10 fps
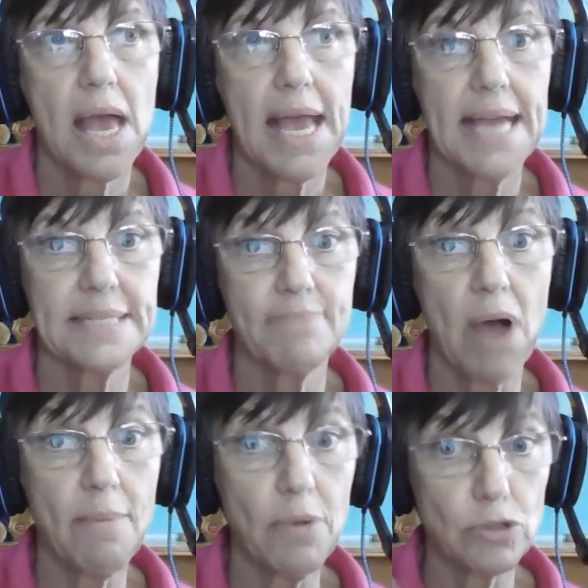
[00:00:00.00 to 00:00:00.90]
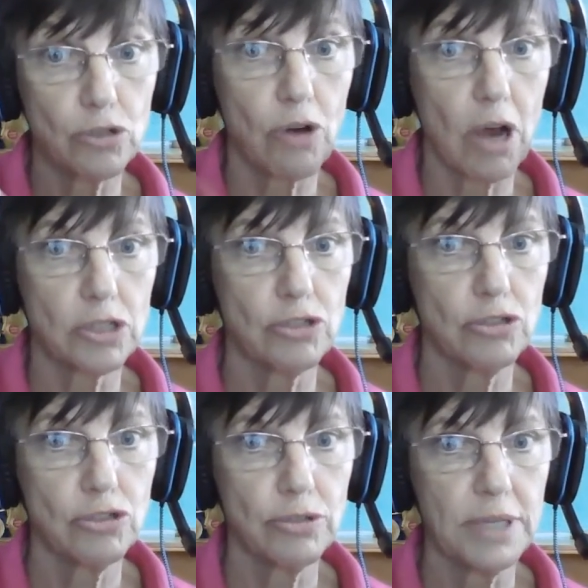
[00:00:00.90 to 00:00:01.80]
his mama was across the
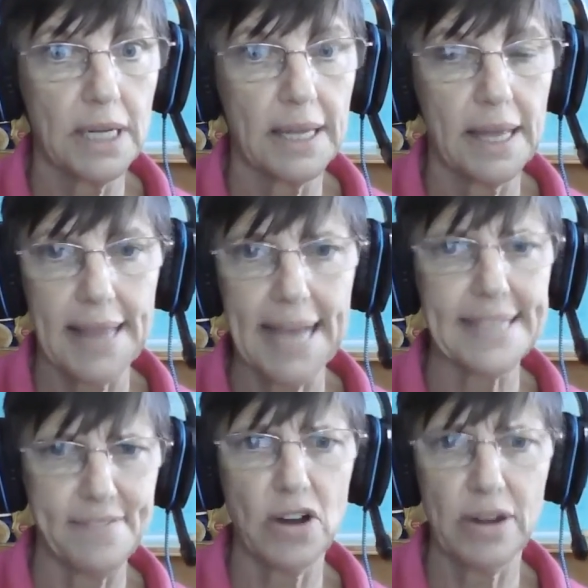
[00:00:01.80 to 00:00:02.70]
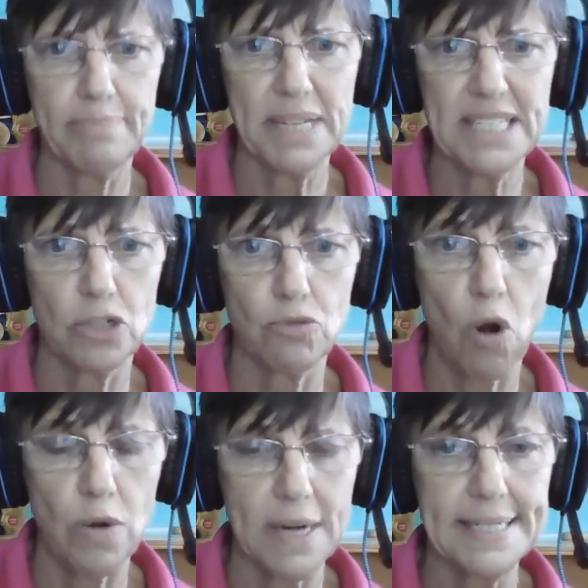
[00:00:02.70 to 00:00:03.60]
street. That's a very busy
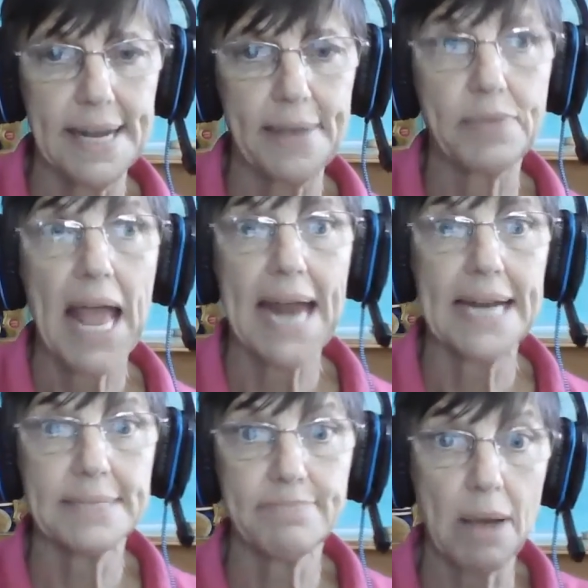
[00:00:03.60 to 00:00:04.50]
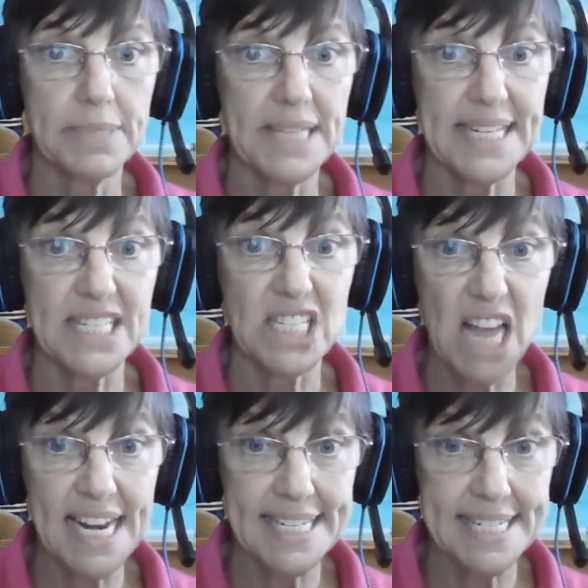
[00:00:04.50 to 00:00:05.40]
road, isn't it? And his mama said,
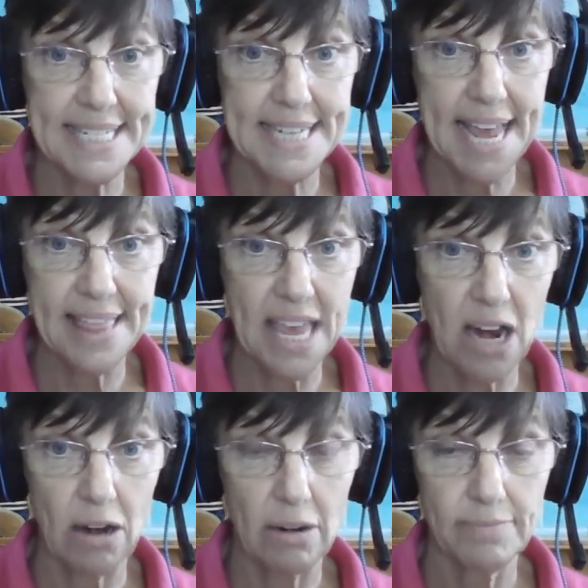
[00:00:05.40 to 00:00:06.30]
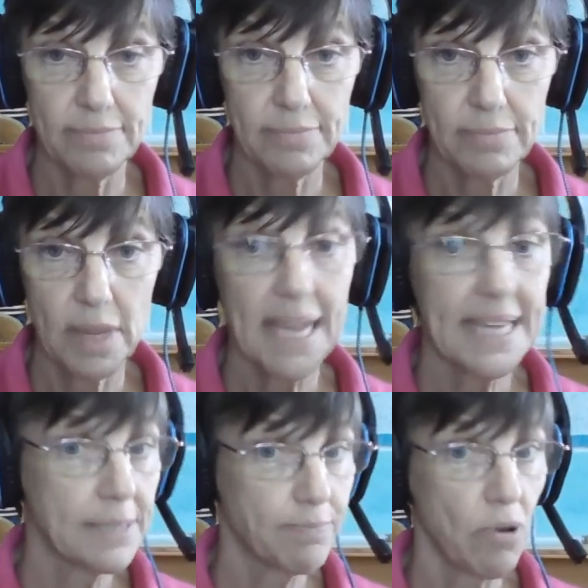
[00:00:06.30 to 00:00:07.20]
Sonny, stay there.
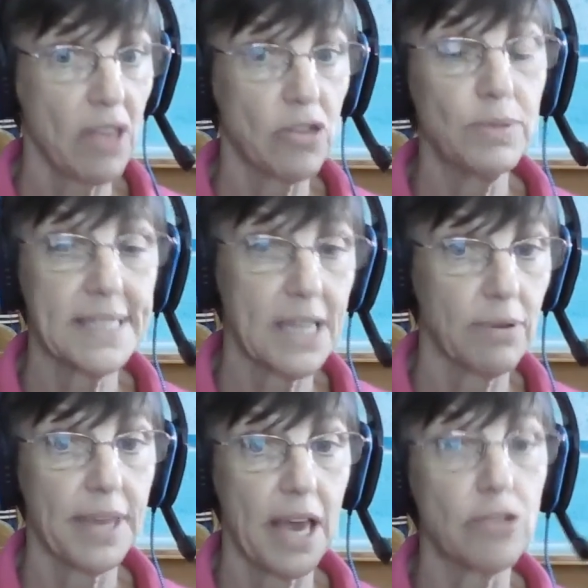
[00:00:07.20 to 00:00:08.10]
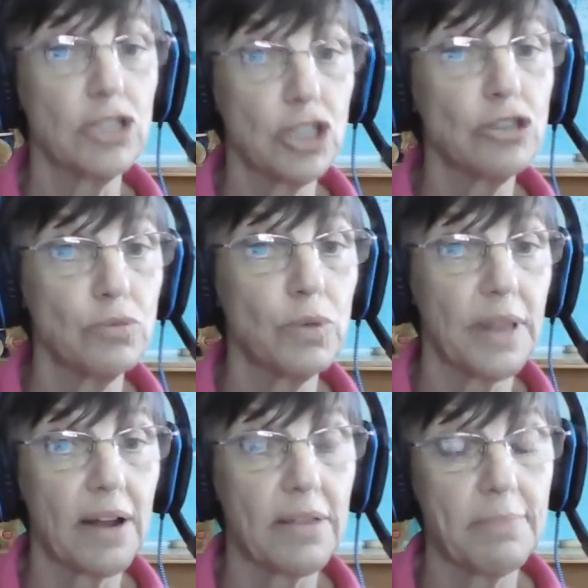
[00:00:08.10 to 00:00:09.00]
His brother was there and the other children were
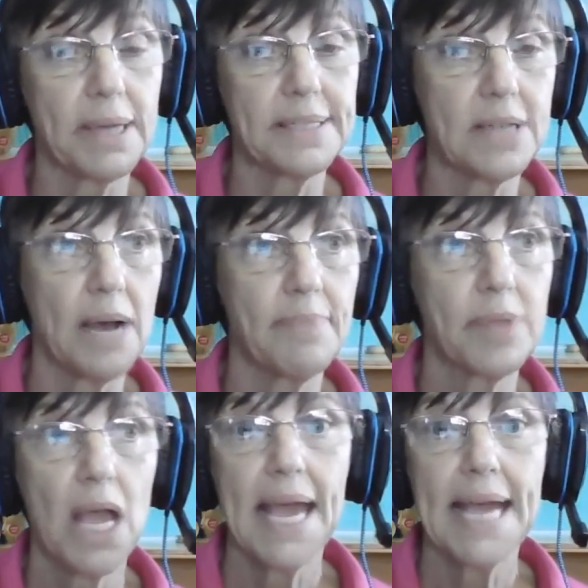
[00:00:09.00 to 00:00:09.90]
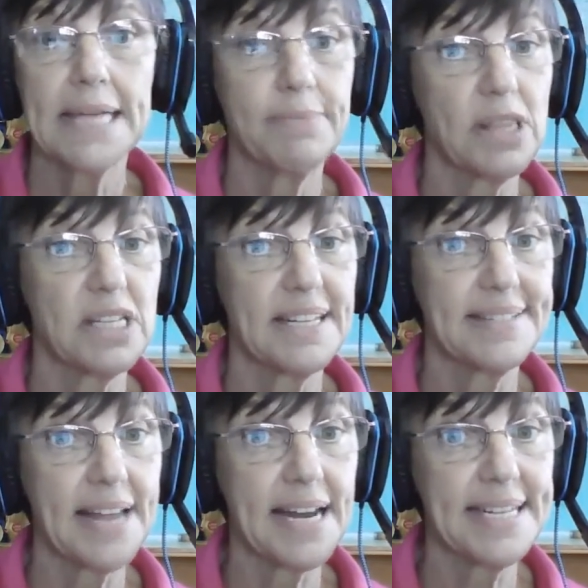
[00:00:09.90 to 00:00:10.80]
there at the bus stop. His mother said,
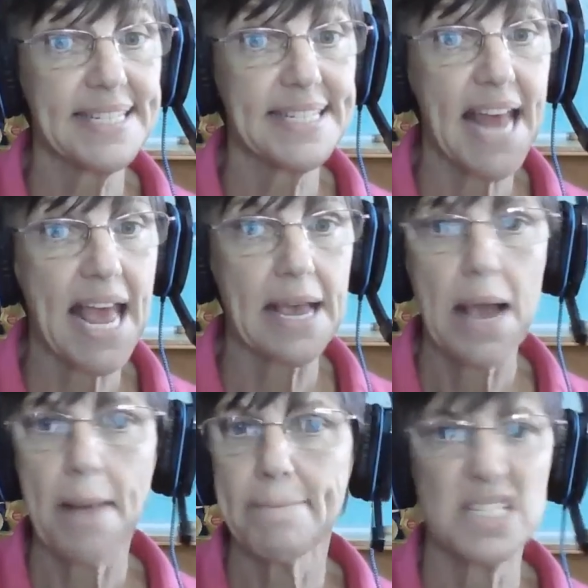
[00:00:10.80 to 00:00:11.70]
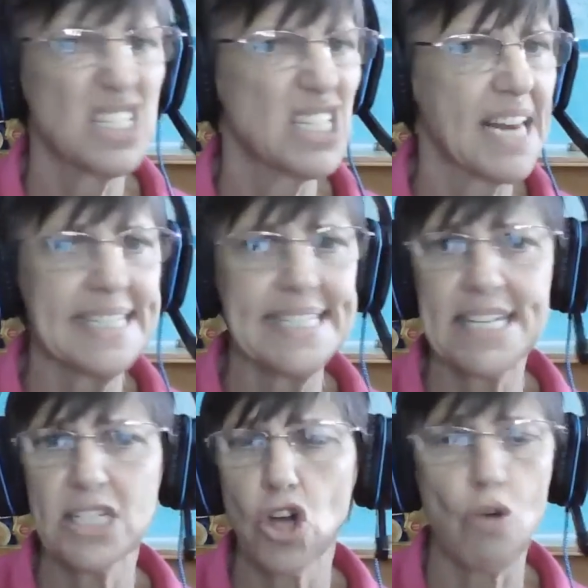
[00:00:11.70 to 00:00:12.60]
Sonny, stay. But Sonny
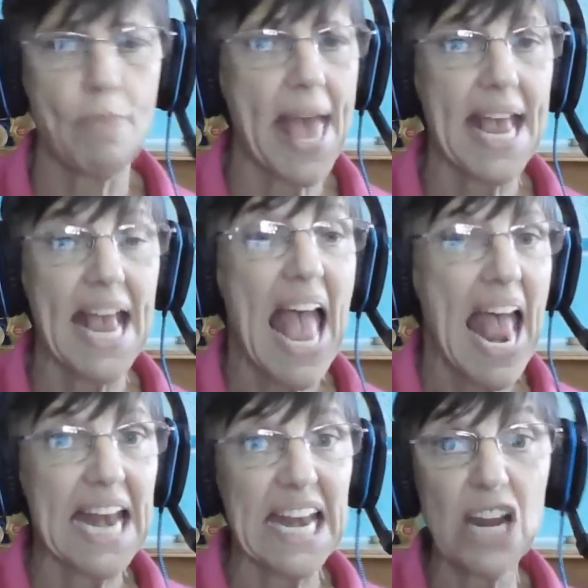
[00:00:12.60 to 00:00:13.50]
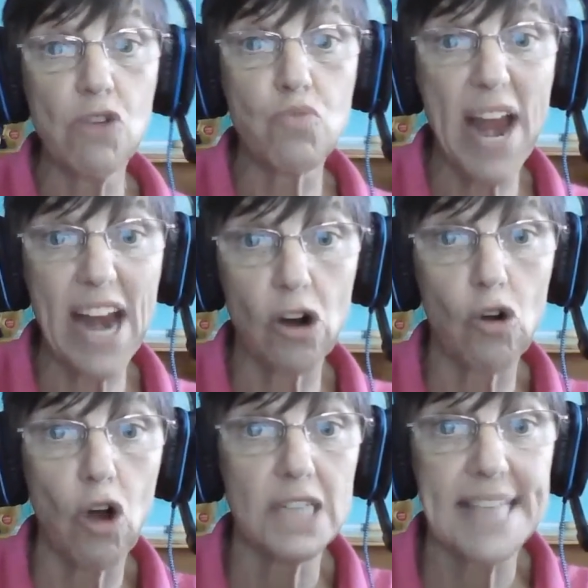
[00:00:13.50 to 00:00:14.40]
didn't obey. And he ran
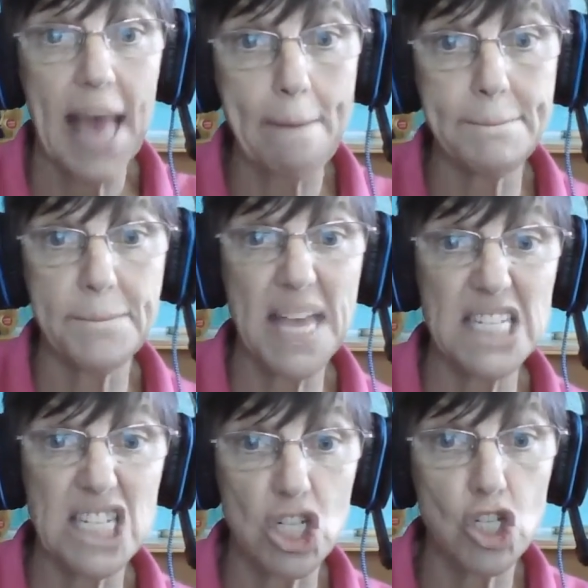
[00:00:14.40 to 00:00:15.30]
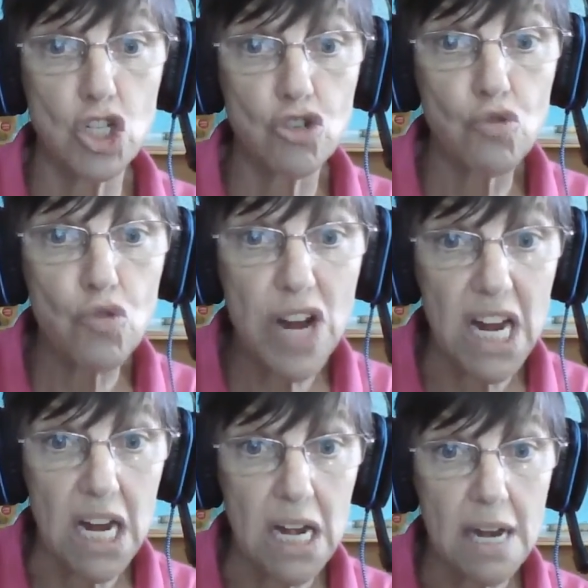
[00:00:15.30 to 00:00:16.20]
across that busy
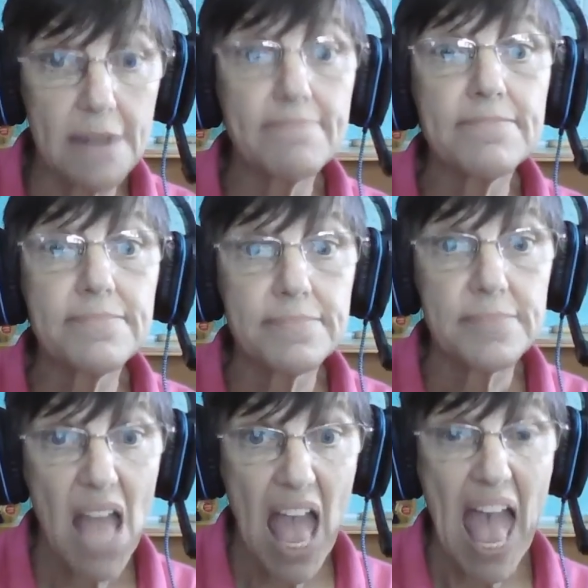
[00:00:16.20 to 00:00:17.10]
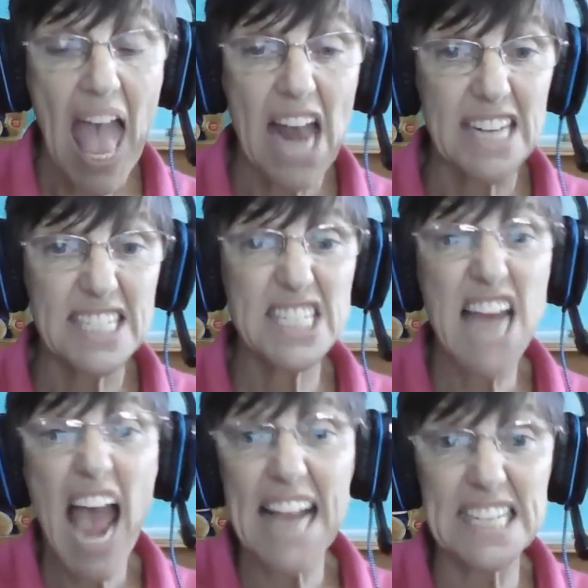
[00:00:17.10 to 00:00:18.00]
street. And a
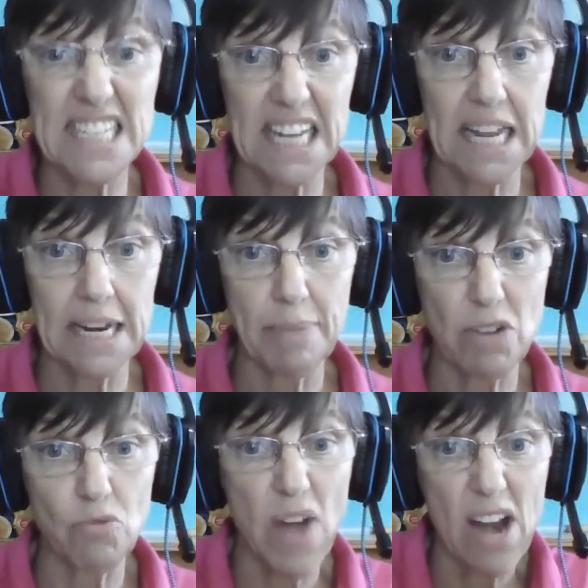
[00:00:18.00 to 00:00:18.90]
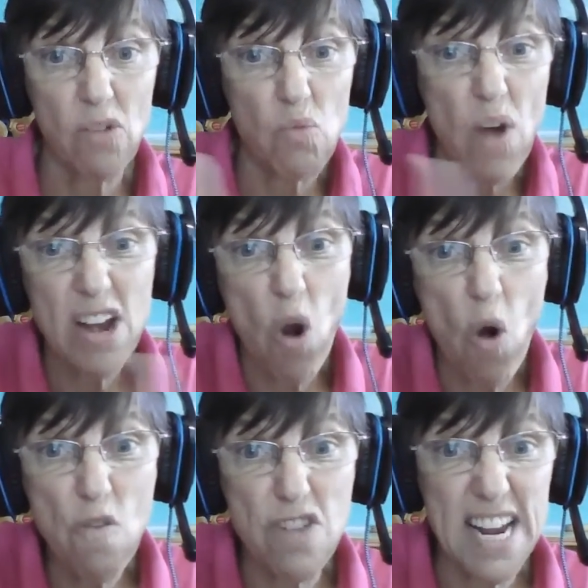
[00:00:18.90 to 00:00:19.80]
taxi hit him and ran right
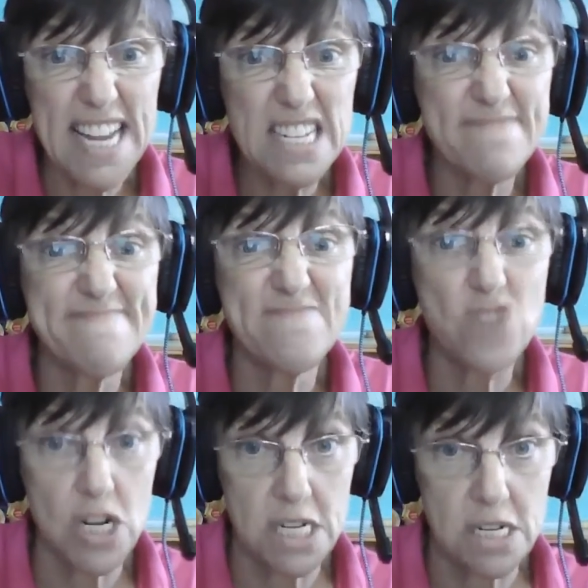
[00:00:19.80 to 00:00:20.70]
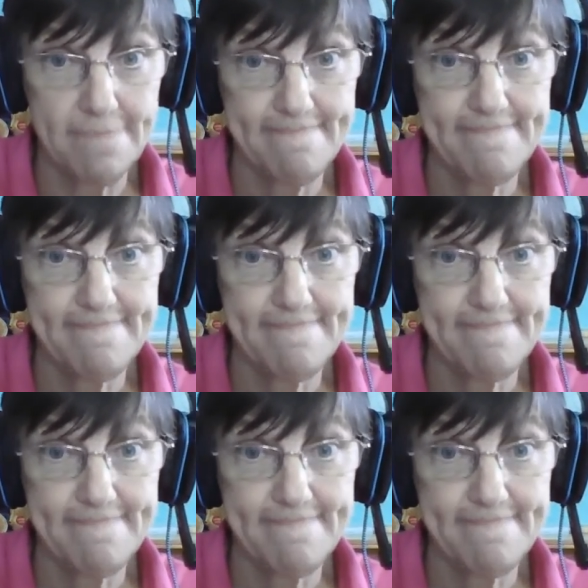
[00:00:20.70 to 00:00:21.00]
over his foot.